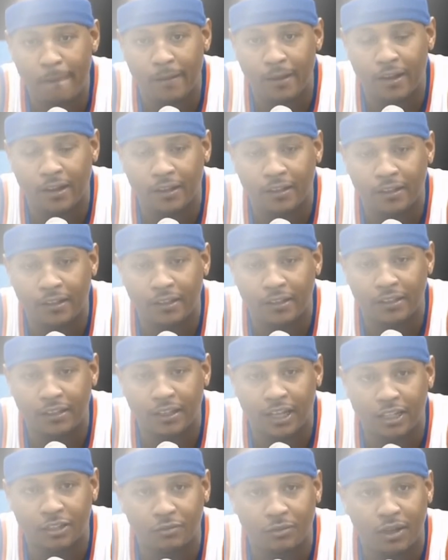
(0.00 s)

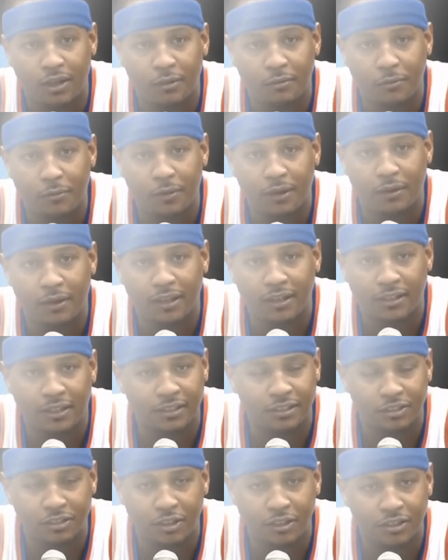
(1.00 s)
That's why
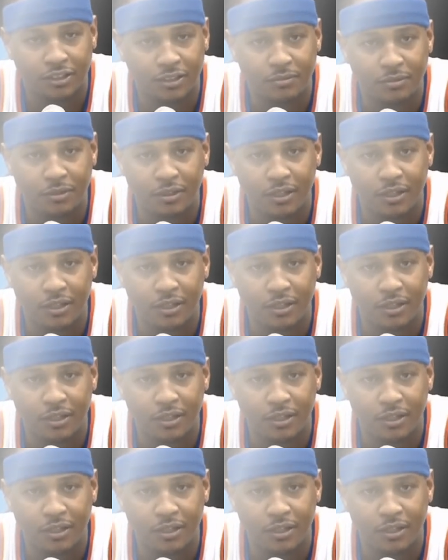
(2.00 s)
I saw some